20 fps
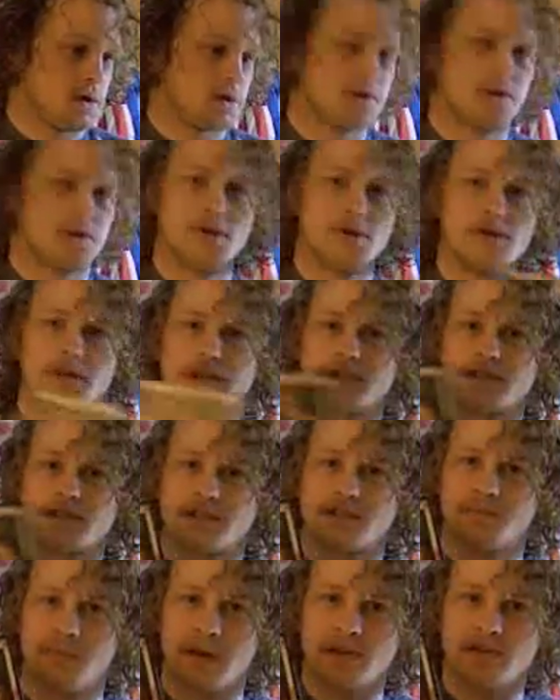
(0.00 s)
2-disc
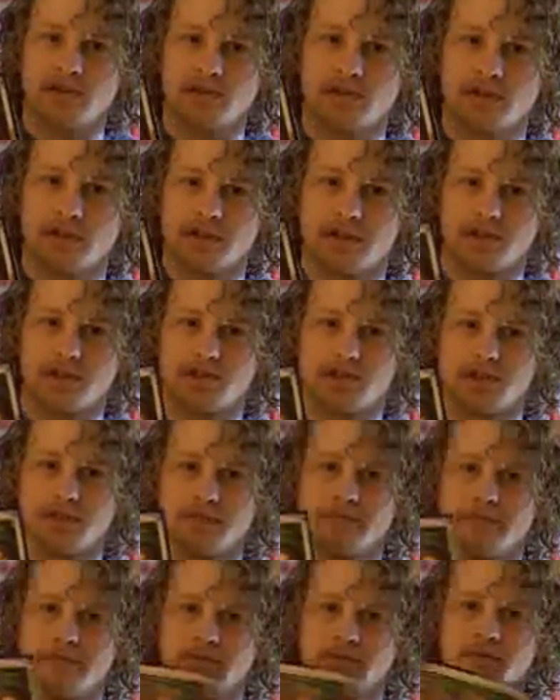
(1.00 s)
special edition.
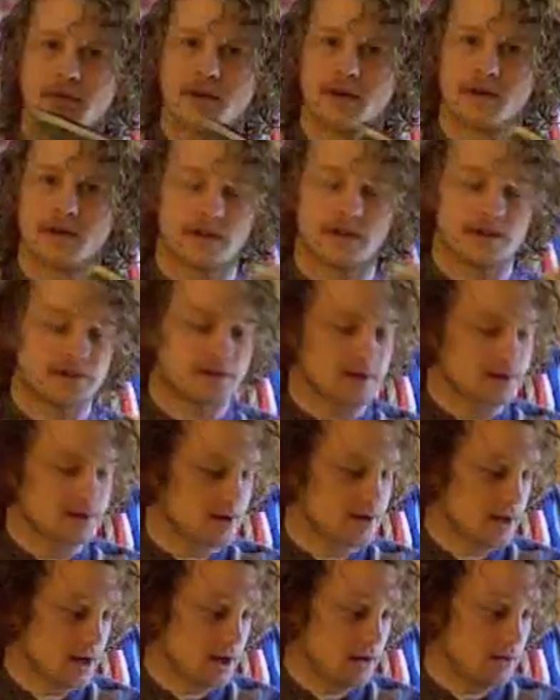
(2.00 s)
I think it's the
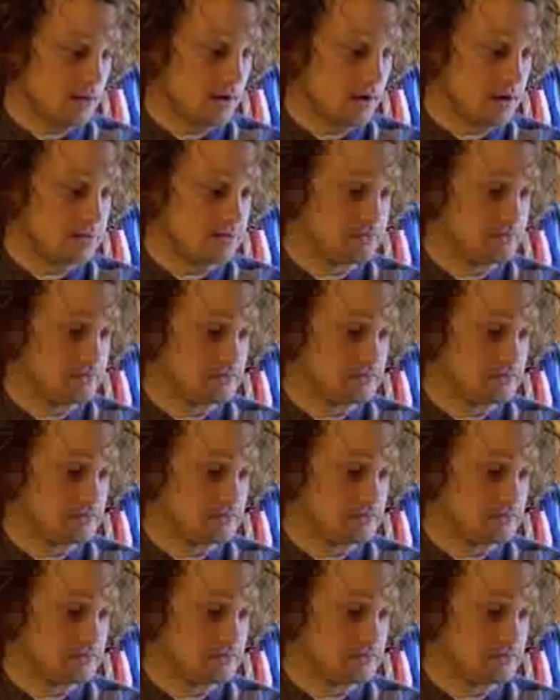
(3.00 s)
second one.